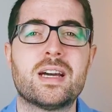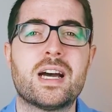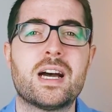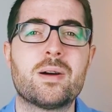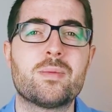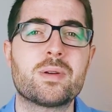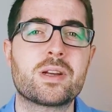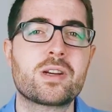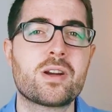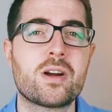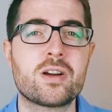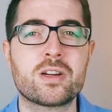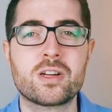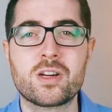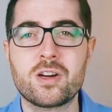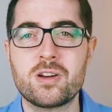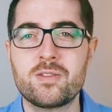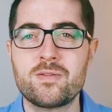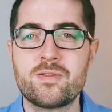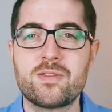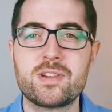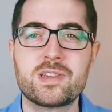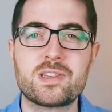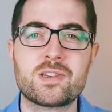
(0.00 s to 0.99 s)
we can't go
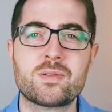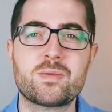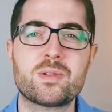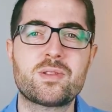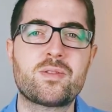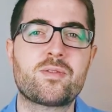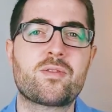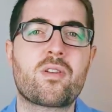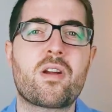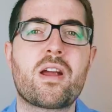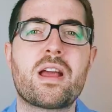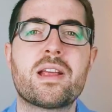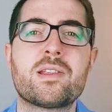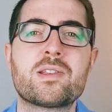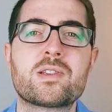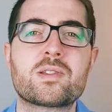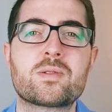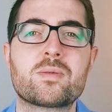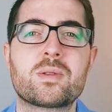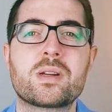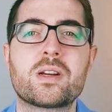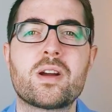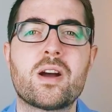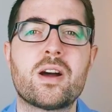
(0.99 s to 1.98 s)
and visit with friends,
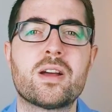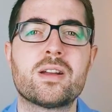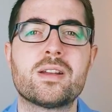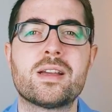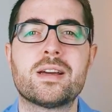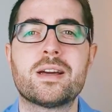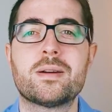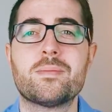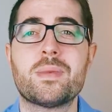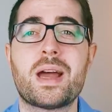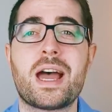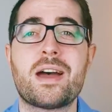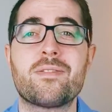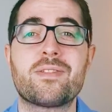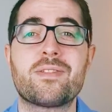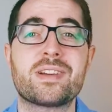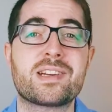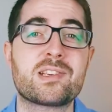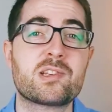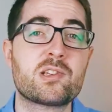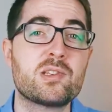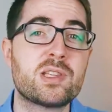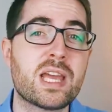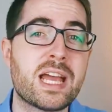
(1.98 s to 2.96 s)
we can't have
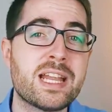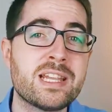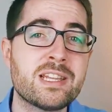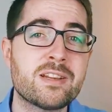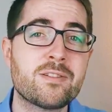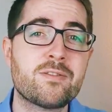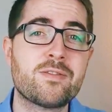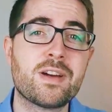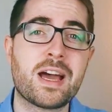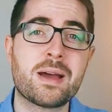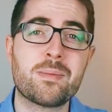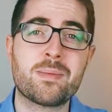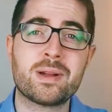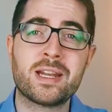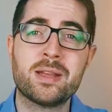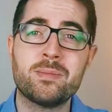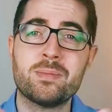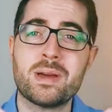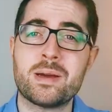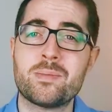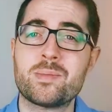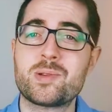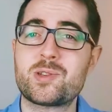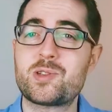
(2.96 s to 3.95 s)
extended family
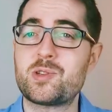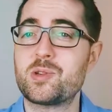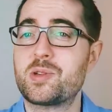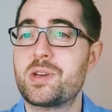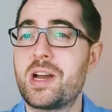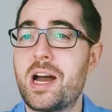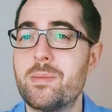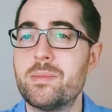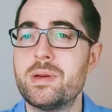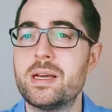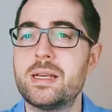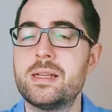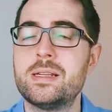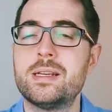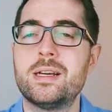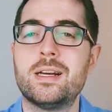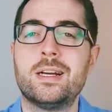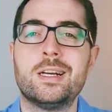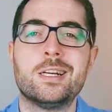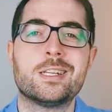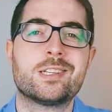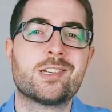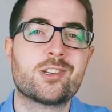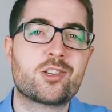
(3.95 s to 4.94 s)
members who come in
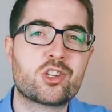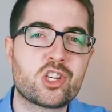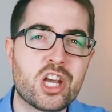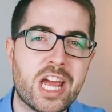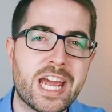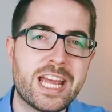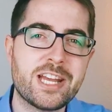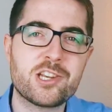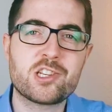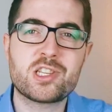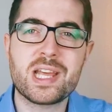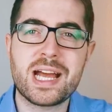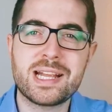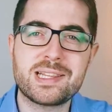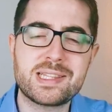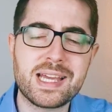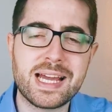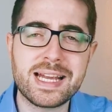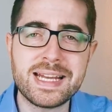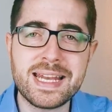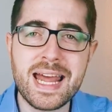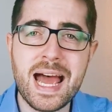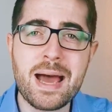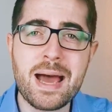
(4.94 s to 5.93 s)
to change that
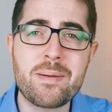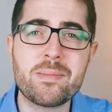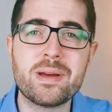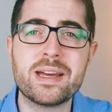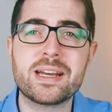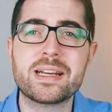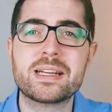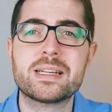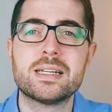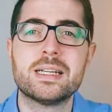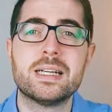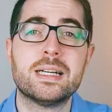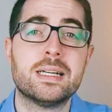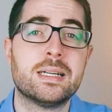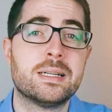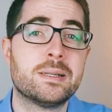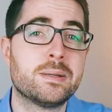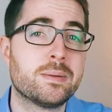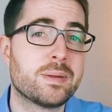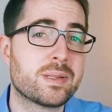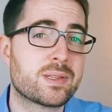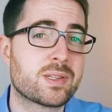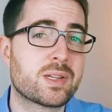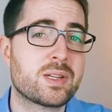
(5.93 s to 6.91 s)
dynamic.
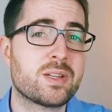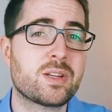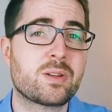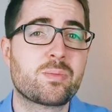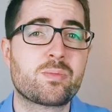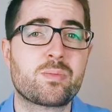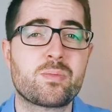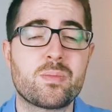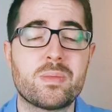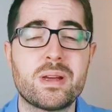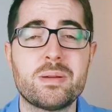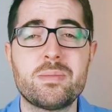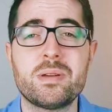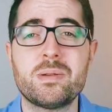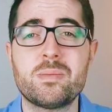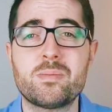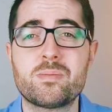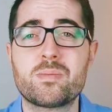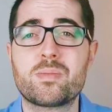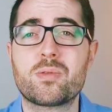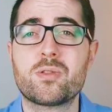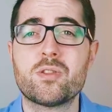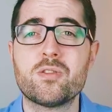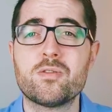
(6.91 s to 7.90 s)
It's going to maybe
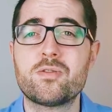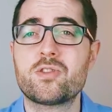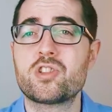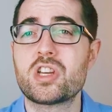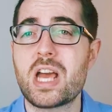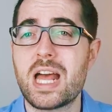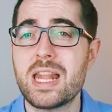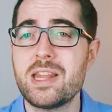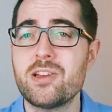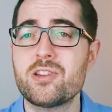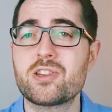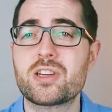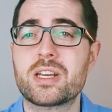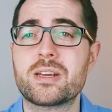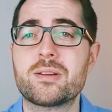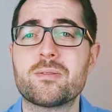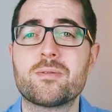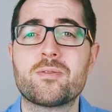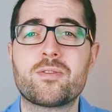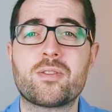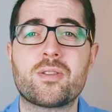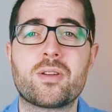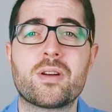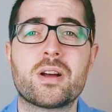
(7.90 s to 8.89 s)
prove challenging
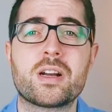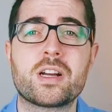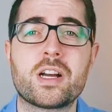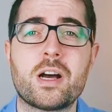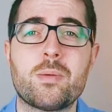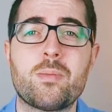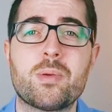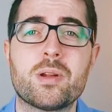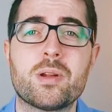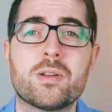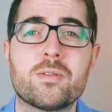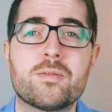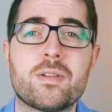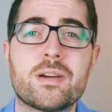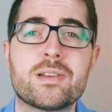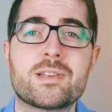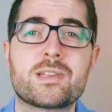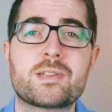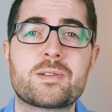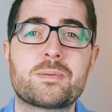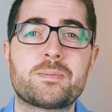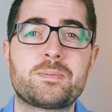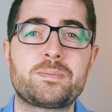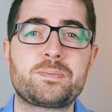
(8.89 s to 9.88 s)
for a couple of us.
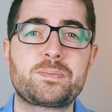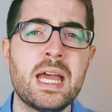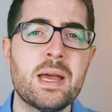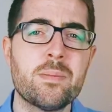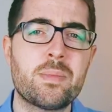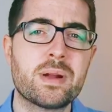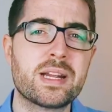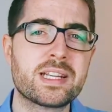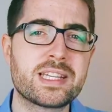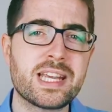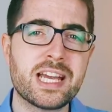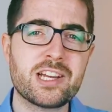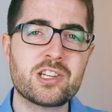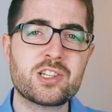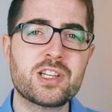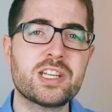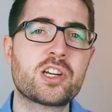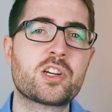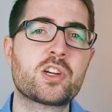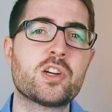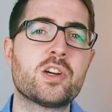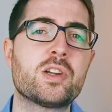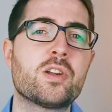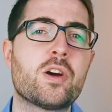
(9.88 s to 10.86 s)
But it's actually
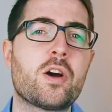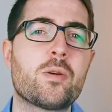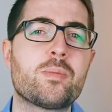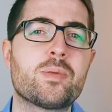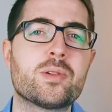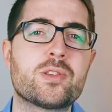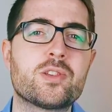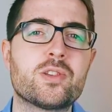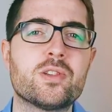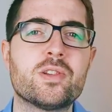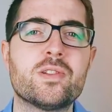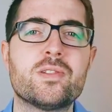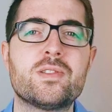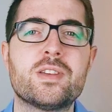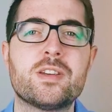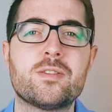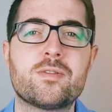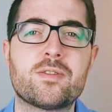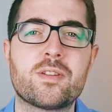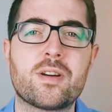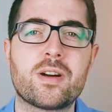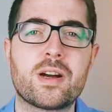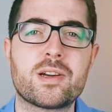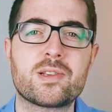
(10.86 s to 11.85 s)
a good opportunity
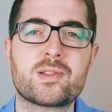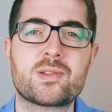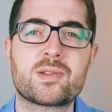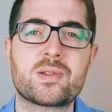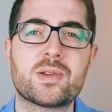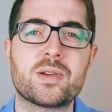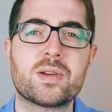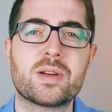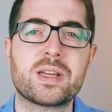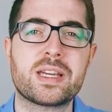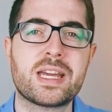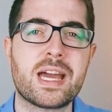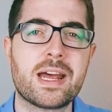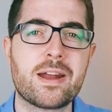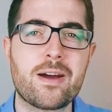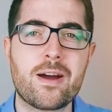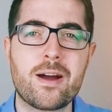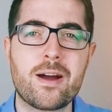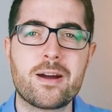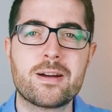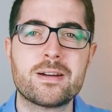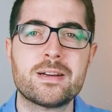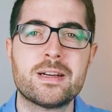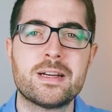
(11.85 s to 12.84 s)
for us to get
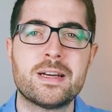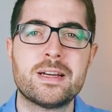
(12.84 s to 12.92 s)
our